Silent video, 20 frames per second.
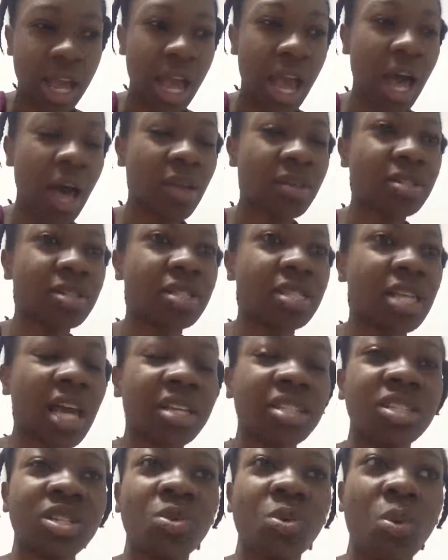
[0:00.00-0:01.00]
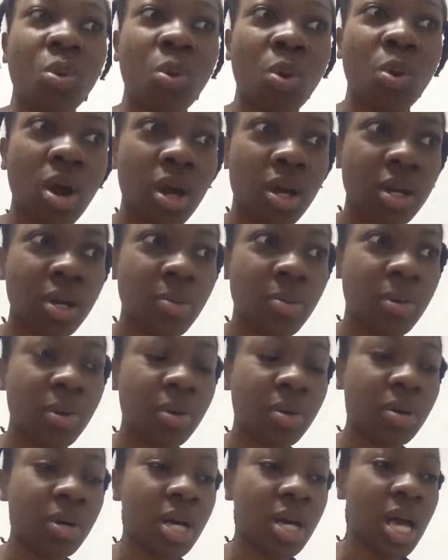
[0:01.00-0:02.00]
how this is actually
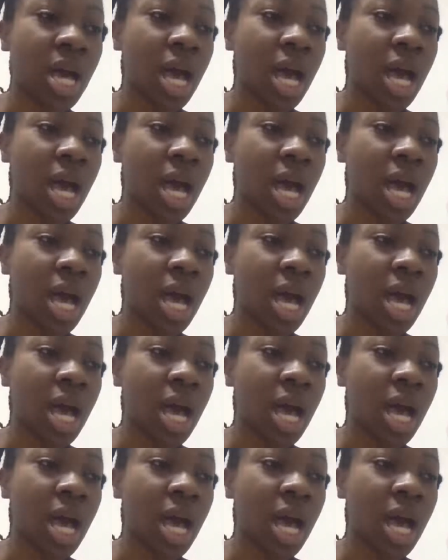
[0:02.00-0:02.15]
workable,